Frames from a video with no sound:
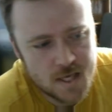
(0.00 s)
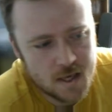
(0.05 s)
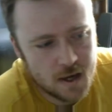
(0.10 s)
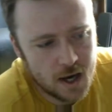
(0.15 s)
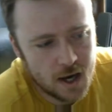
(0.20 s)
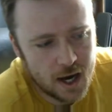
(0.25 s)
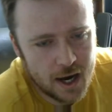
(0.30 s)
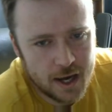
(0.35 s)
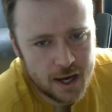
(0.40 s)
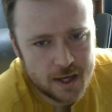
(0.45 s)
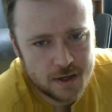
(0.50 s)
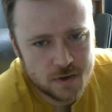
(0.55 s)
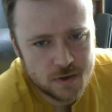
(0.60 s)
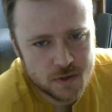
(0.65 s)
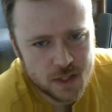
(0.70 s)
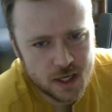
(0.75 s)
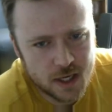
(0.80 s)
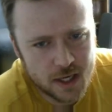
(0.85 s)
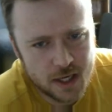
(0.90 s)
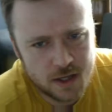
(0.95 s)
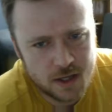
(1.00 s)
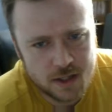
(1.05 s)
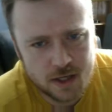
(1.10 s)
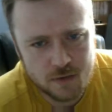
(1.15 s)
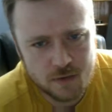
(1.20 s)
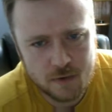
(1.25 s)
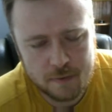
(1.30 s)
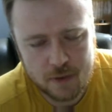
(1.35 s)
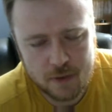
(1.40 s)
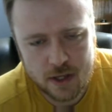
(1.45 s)
I don't think anything
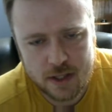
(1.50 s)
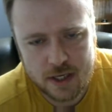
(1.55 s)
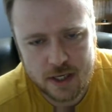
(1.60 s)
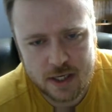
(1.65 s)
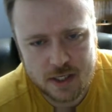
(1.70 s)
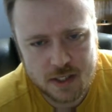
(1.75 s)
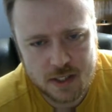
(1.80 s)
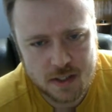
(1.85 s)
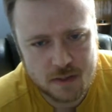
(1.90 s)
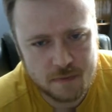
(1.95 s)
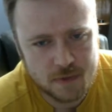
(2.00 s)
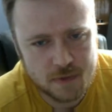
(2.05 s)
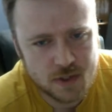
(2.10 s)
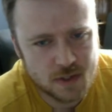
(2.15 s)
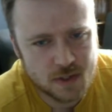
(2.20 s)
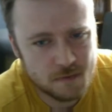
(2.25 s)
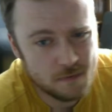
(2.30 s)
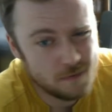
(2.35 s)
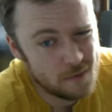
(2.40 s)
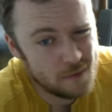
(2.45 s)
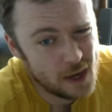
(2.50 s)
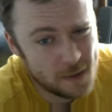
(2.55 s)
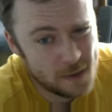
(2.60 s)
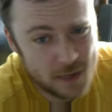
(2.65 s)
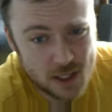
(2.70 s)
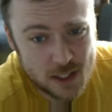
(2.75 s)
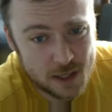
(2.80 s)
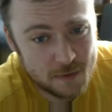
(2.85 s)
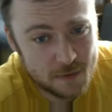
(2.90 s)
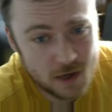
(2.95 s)
would play this. Maybe
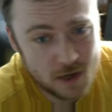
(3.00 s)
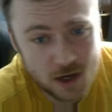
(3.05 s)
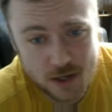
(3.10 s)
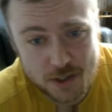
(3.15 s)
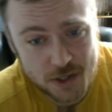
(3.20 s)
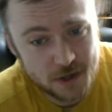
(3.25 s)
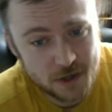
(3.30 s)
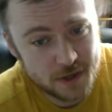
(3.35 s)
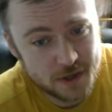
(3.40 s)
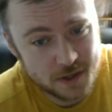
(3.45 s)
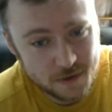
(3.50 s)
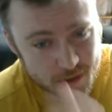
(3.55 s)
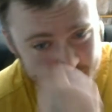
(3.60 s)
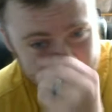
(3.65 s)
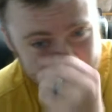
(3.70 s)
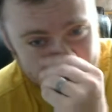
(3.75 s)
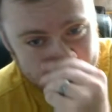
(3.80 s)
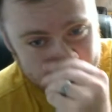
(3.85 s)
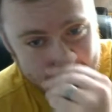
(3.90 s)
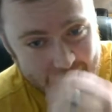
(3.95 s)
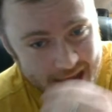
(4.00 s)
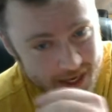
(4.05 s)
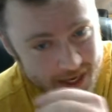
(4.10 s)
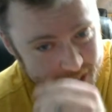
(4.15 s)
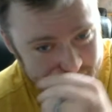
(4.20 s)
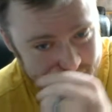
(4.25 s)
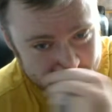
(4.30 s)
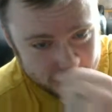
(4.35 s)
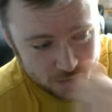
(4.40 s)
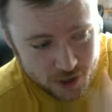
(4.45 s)
Demon Hunter is that
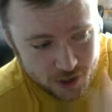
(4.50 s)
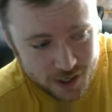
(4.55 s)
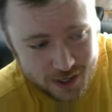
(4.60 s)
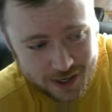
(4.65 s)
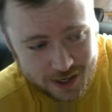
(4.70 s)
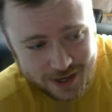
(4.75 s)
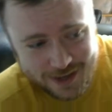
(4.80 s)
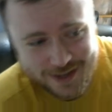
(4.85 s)
desperate.